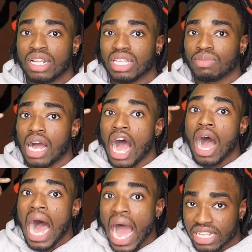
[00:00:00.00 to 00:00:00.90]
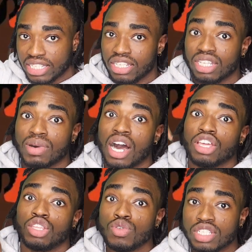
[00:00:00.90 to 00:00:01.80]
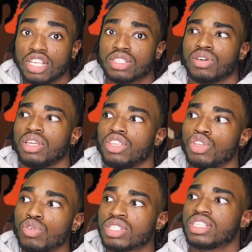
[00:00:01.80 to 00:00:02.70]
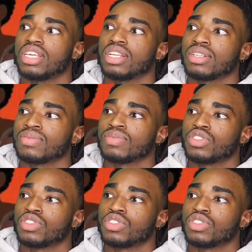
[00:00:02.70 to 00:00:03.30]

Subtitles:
You're not thinking about how I see it. You're thinking about how you see it. So you see it.